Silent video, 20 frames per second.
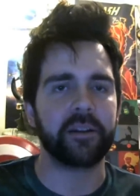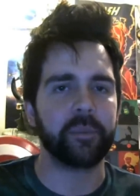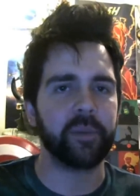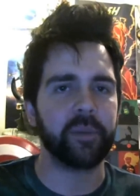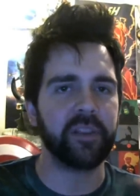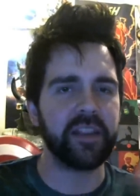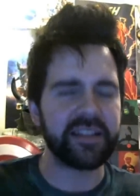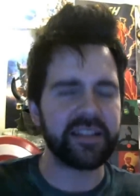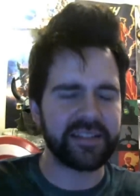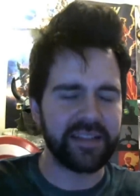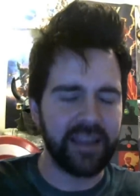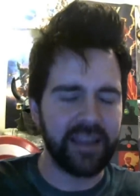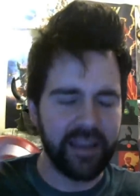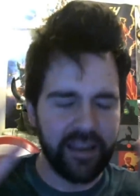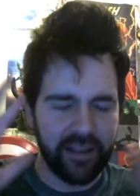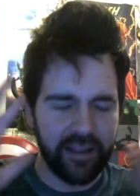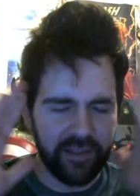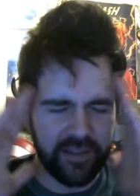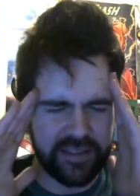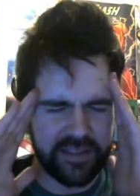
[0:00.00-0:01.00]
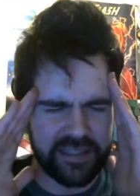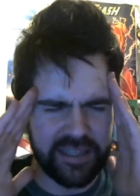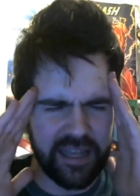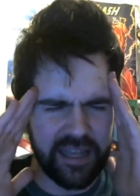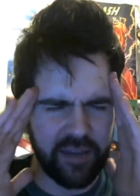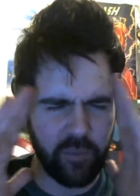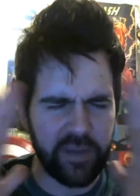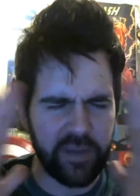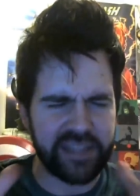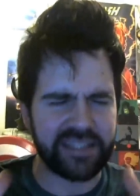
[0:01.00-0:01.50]
But let's let's
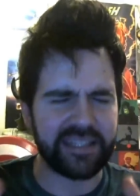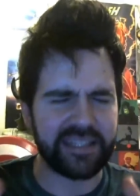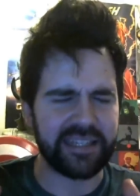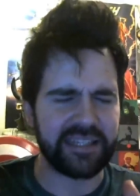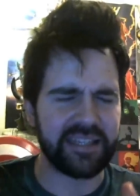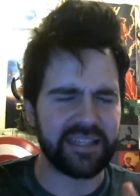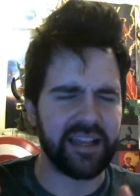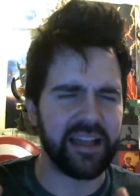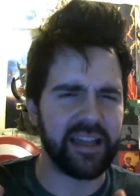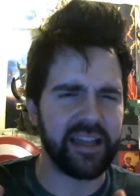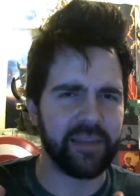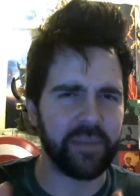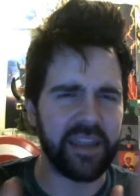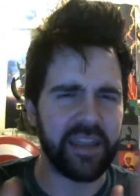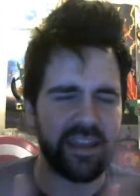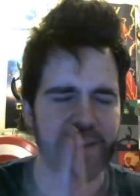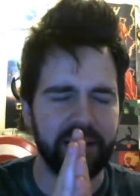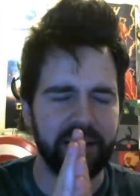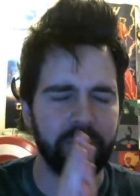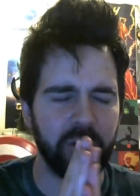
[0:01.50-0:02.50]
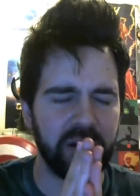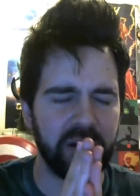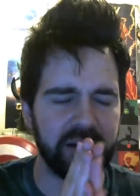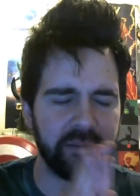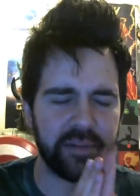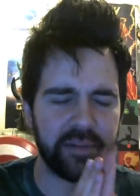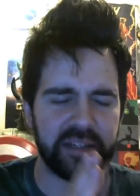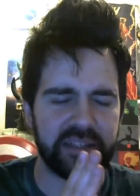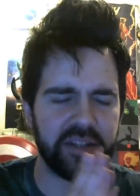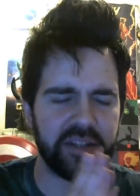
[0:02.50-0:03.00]
not waste any time, man. I want I
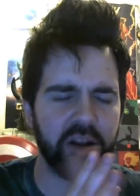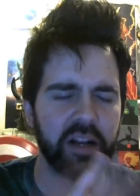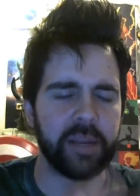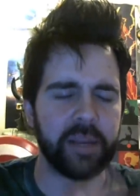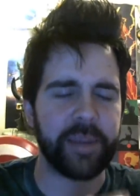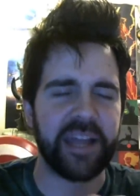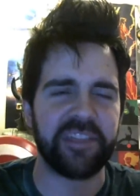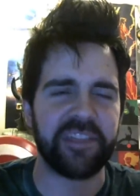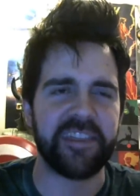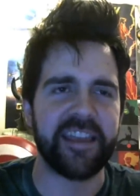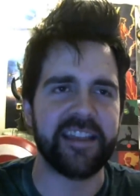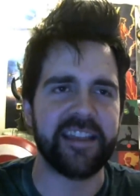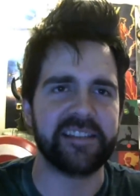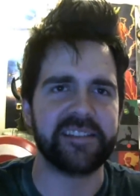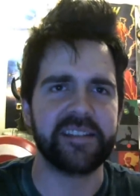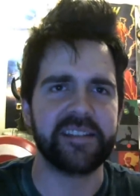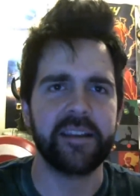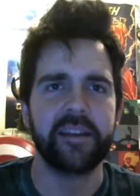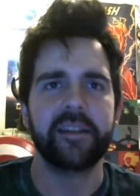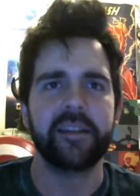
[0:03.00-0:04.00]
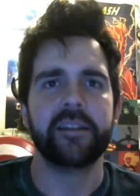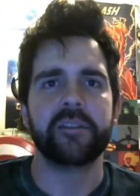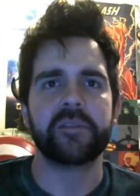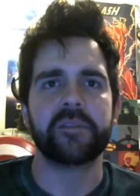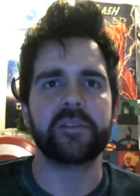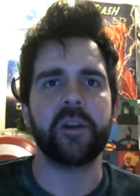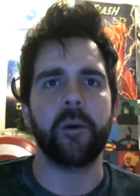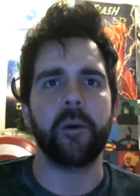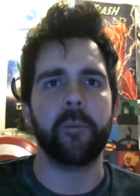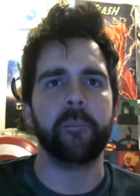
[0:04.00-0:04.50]
want to talk about this.
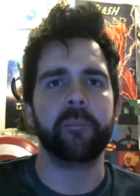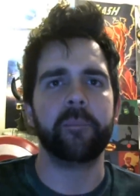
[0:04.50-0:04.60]
So